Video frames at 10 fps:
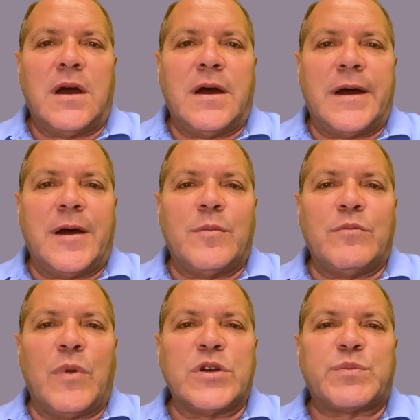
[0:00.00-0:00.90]
Um,
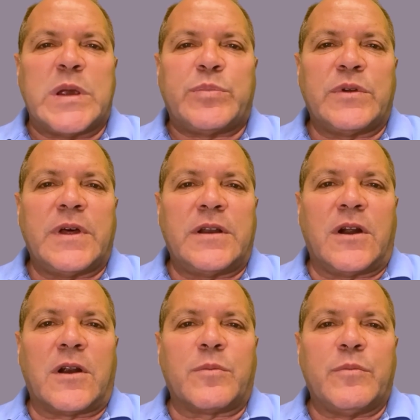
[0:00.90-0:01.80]
most people that
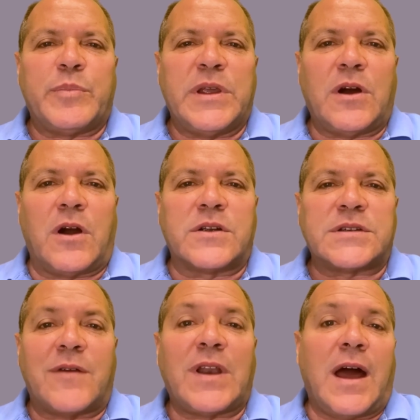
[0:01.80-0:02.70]
are P
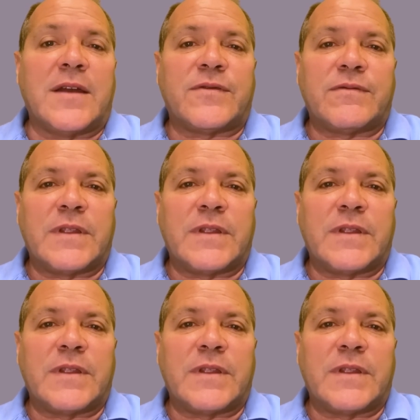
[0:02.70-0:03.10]
Rs have a life.